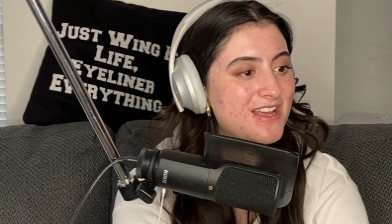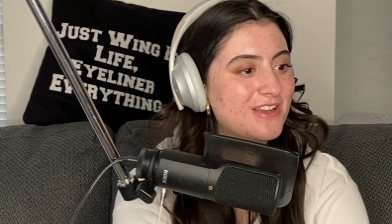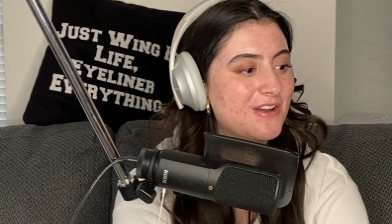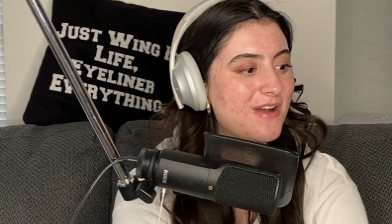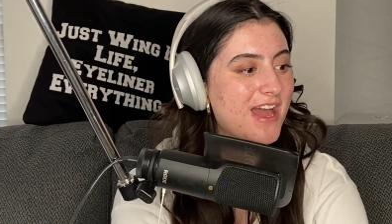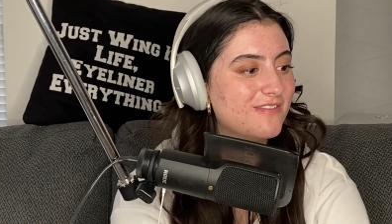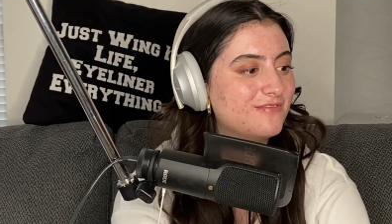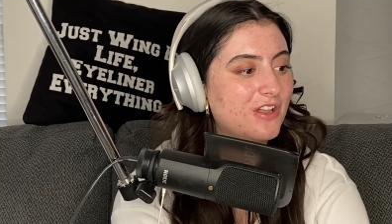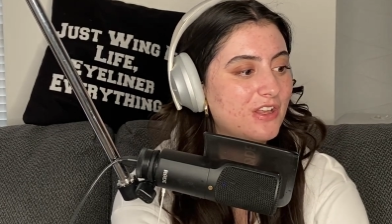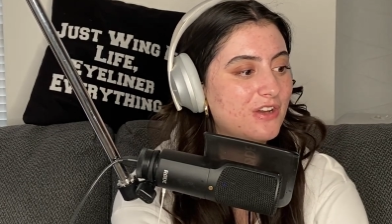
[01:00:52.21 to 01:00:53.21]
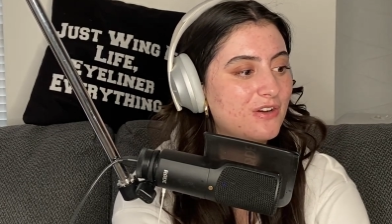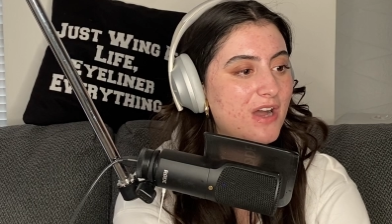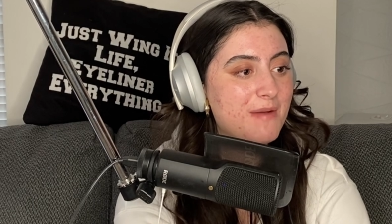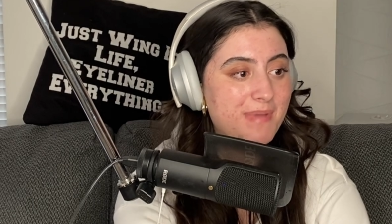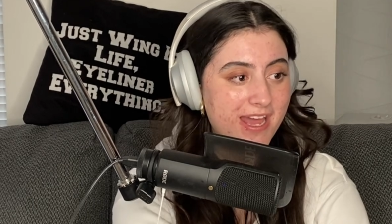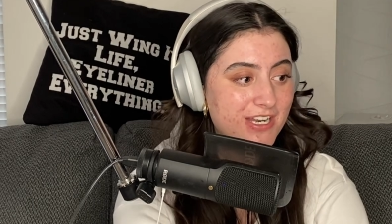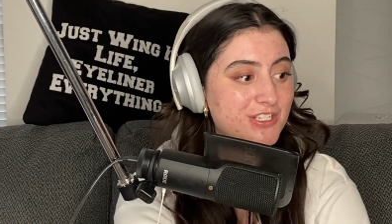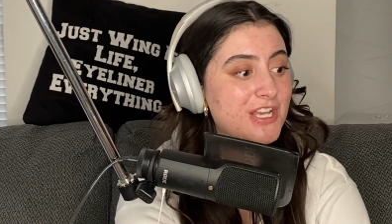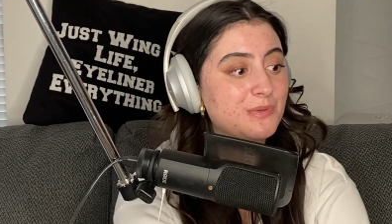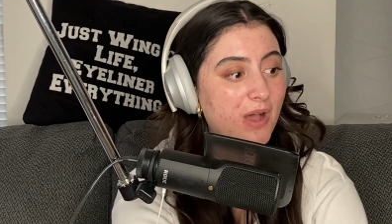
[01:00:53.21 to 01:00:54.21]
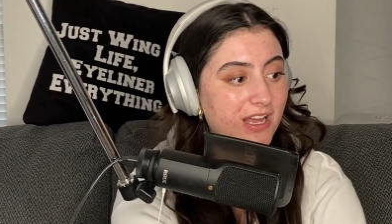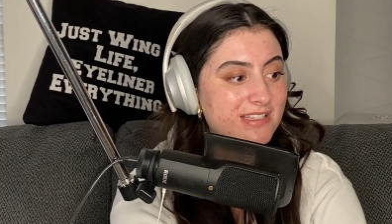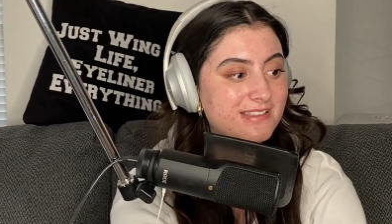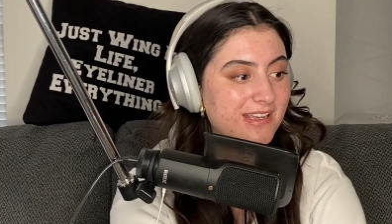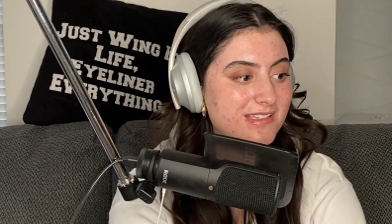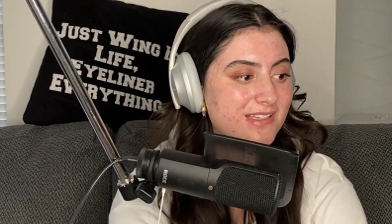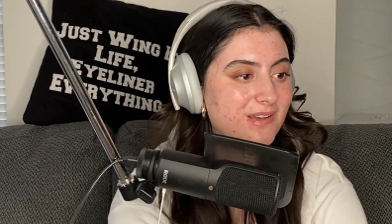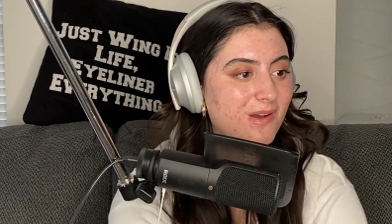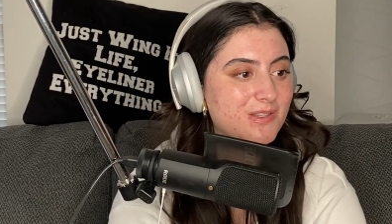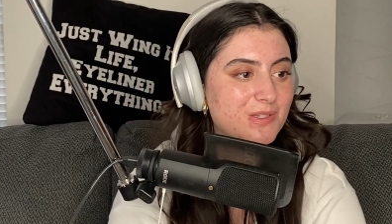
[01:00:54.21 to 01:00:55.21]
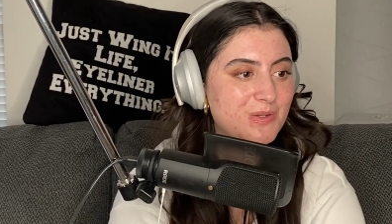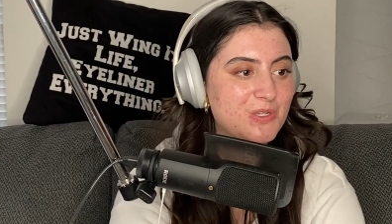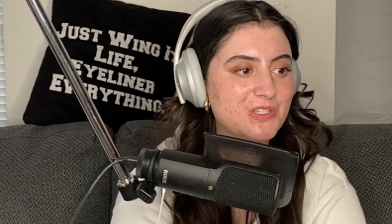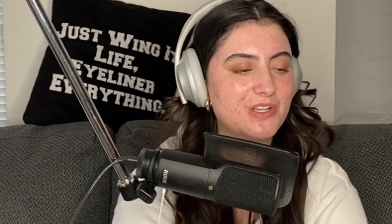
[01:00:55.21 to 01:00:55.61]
Go ahead and follow Banish as well as Daisy on socials.